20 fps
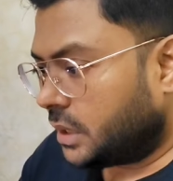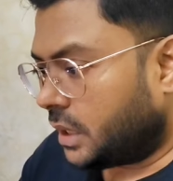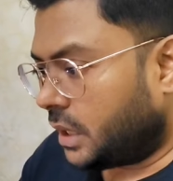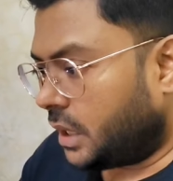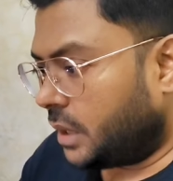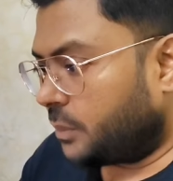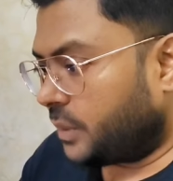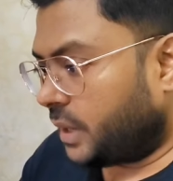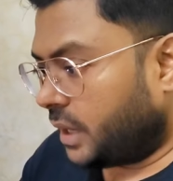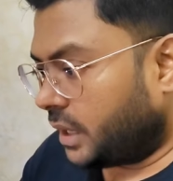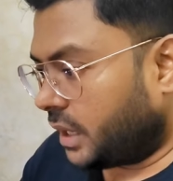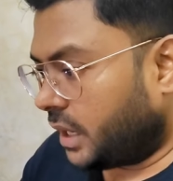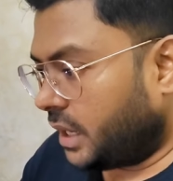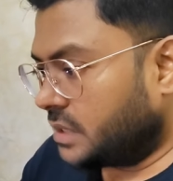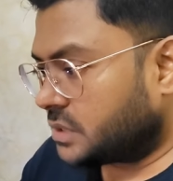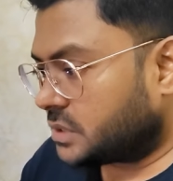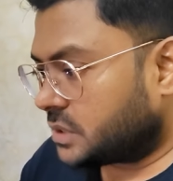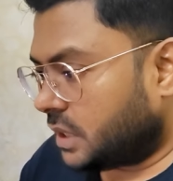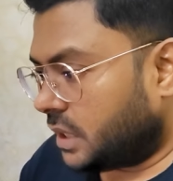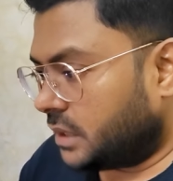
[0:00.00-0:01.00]
up
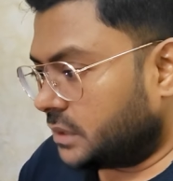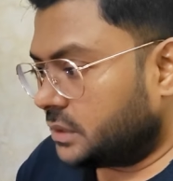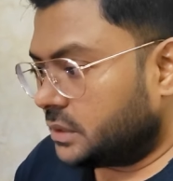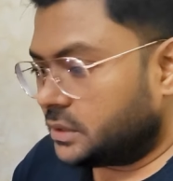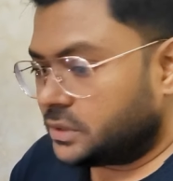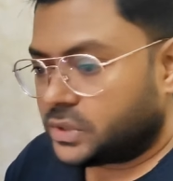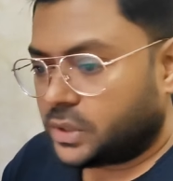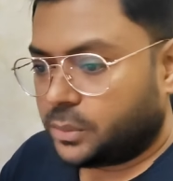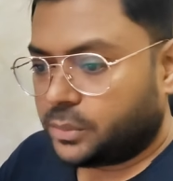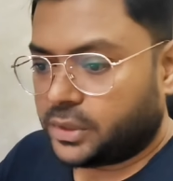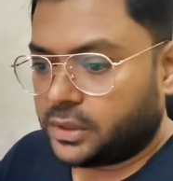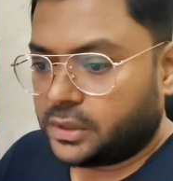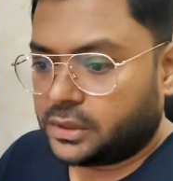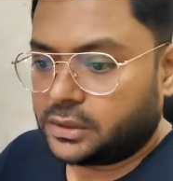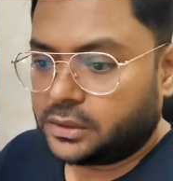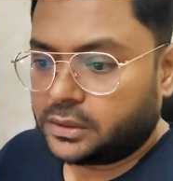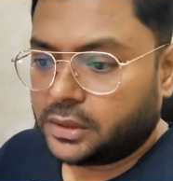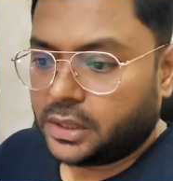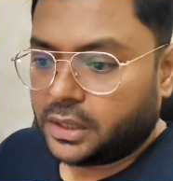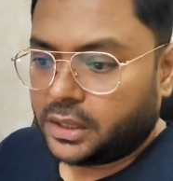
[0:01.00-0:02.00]
against other
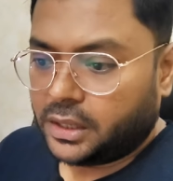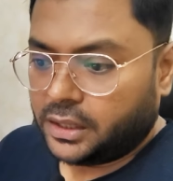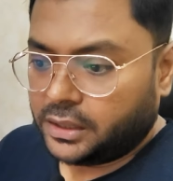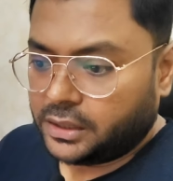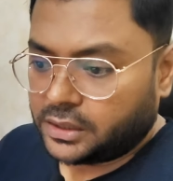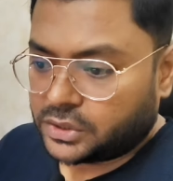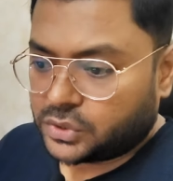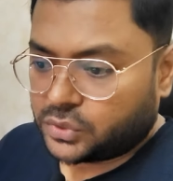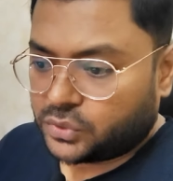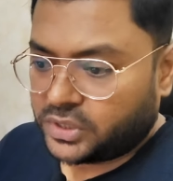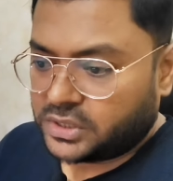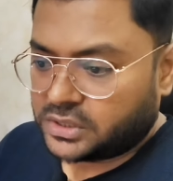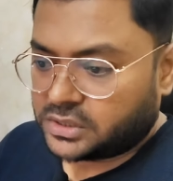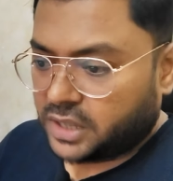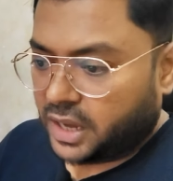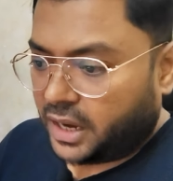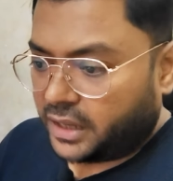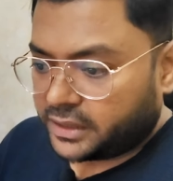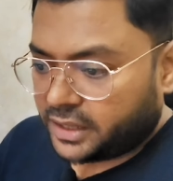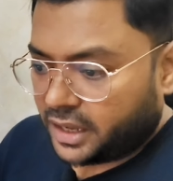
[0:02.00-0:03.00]
similar industries
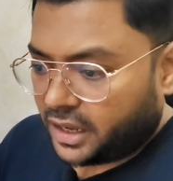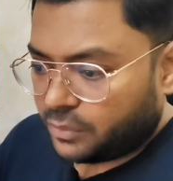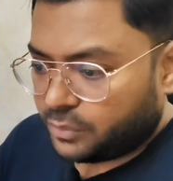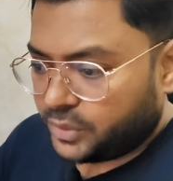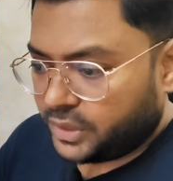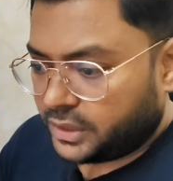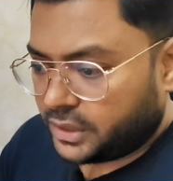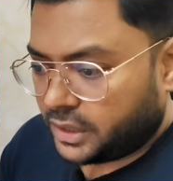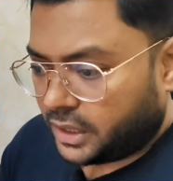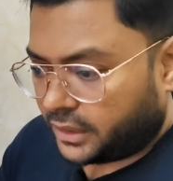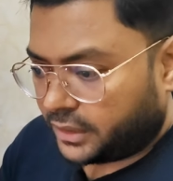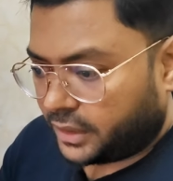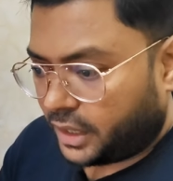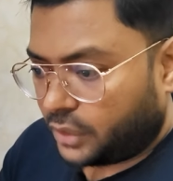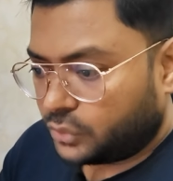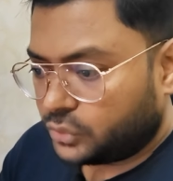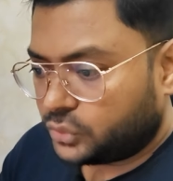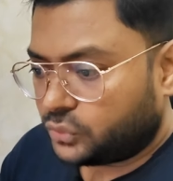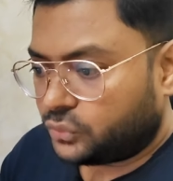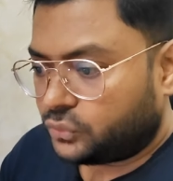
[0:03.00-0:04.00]
that have been
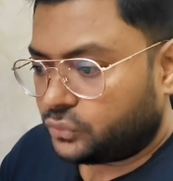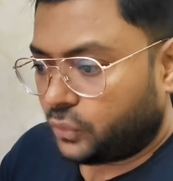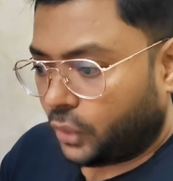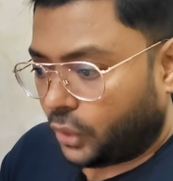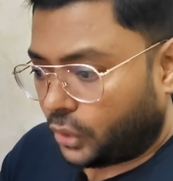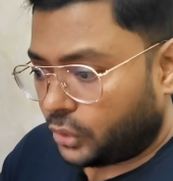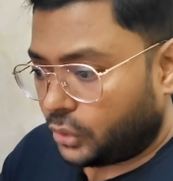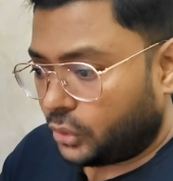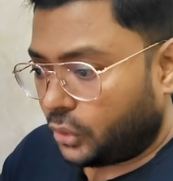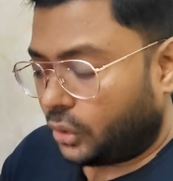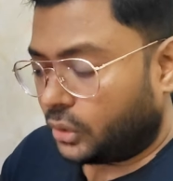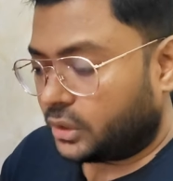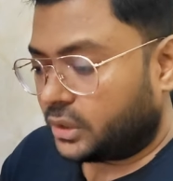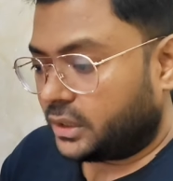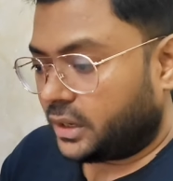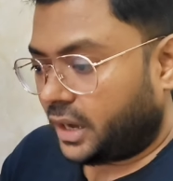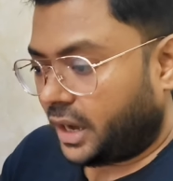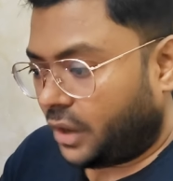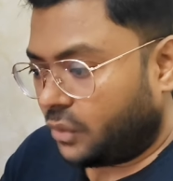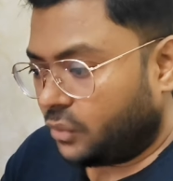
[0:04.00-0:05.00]
around for
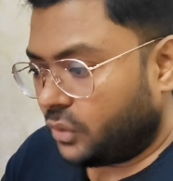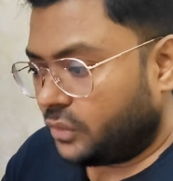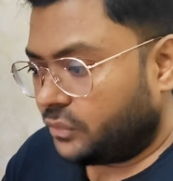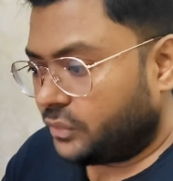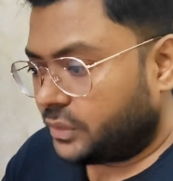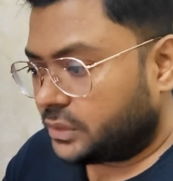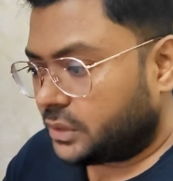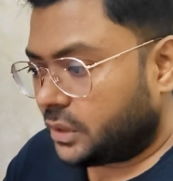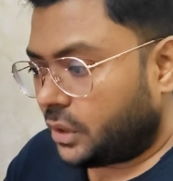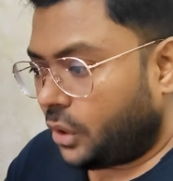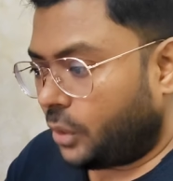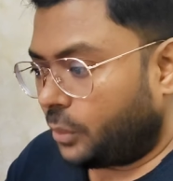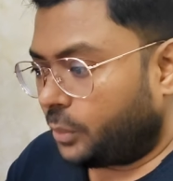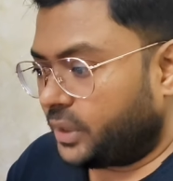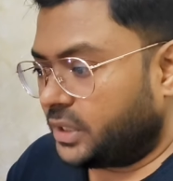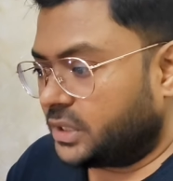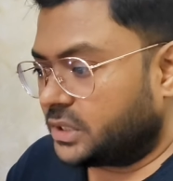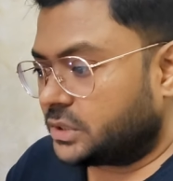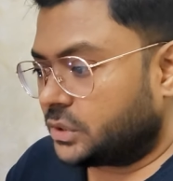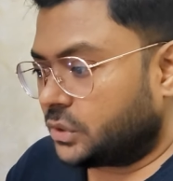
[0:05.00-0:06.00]
longer. However, the
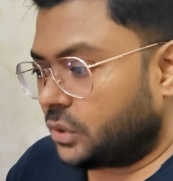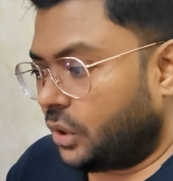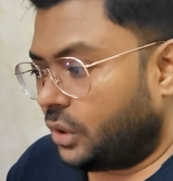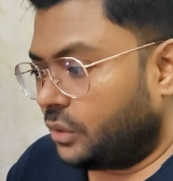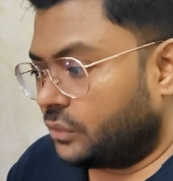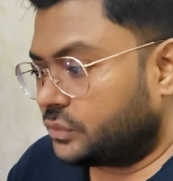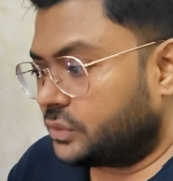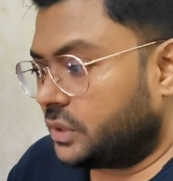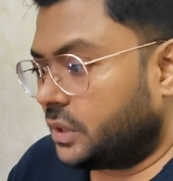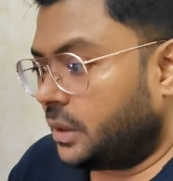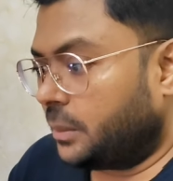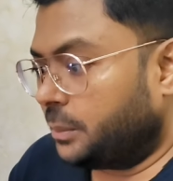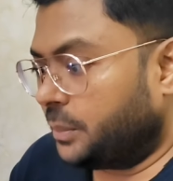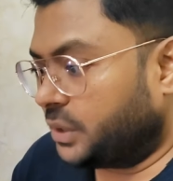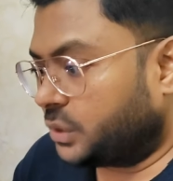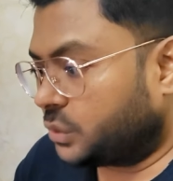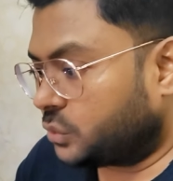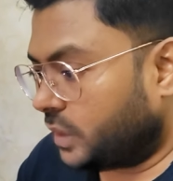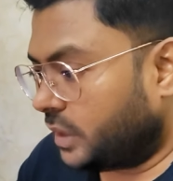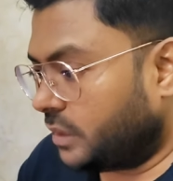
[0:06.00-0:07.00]
operation of the
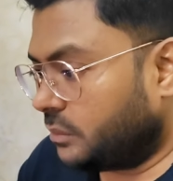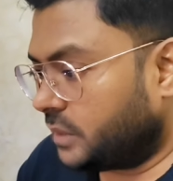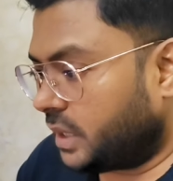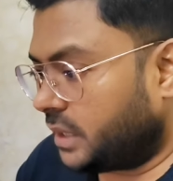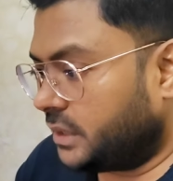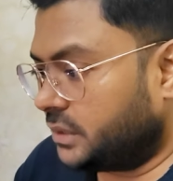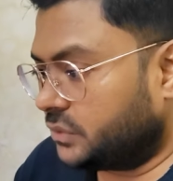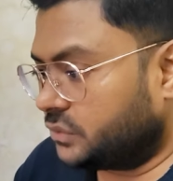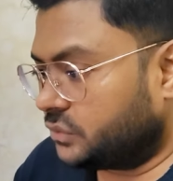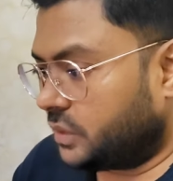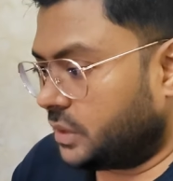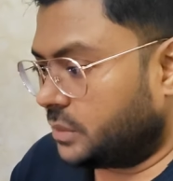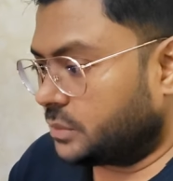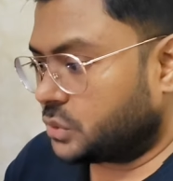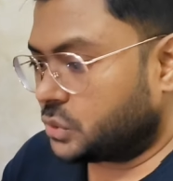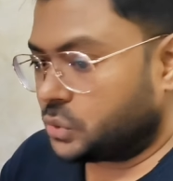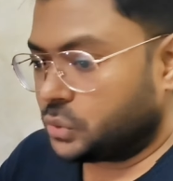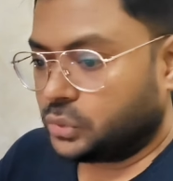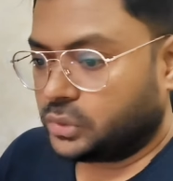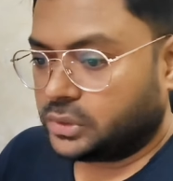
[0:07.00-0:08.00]
Bitcoin mining
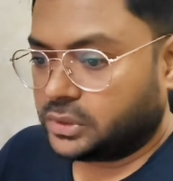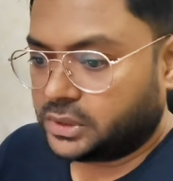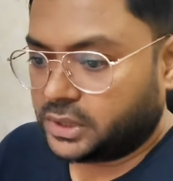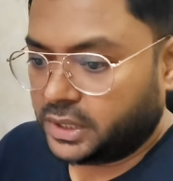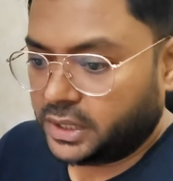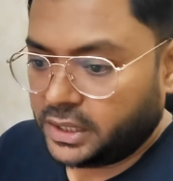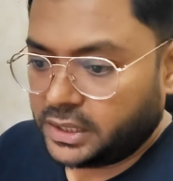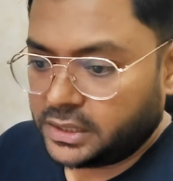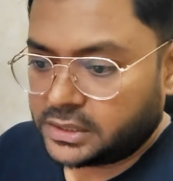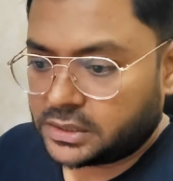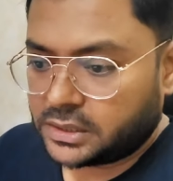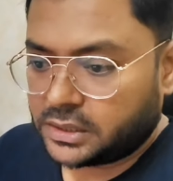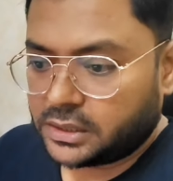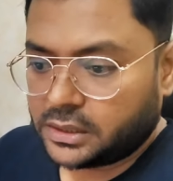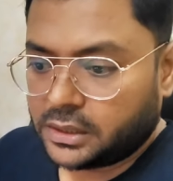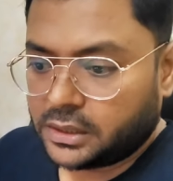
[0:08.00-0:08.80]
firms to these